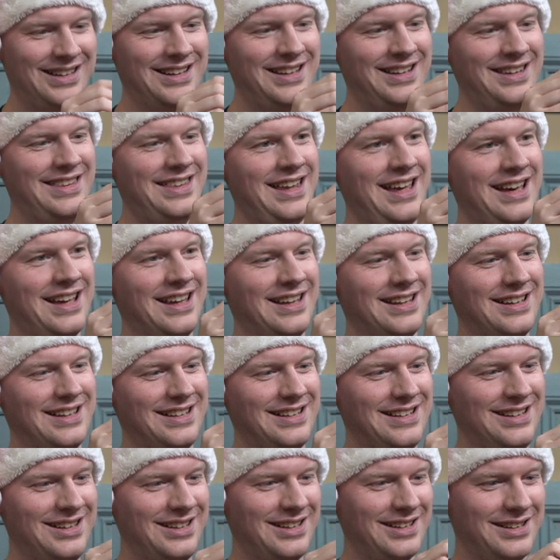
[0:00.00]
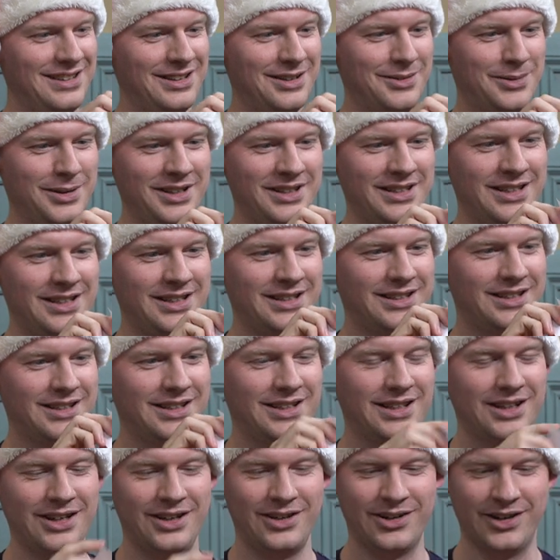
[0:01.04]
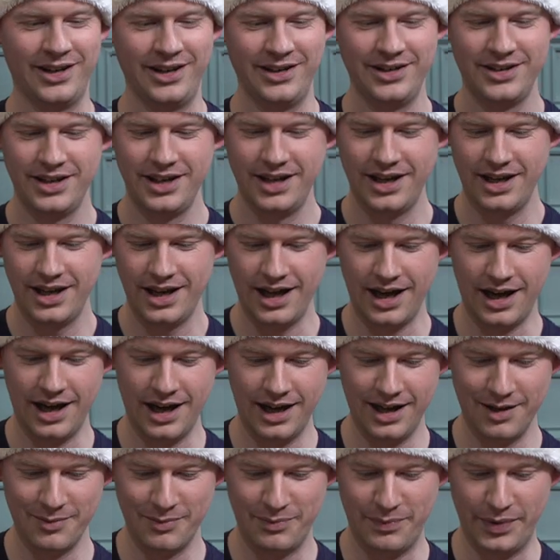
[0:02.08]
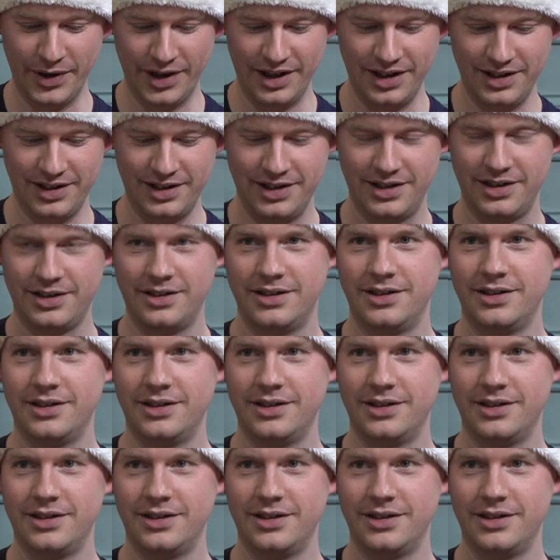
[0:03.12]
Look at that. Look at look what he did. All right, uh, but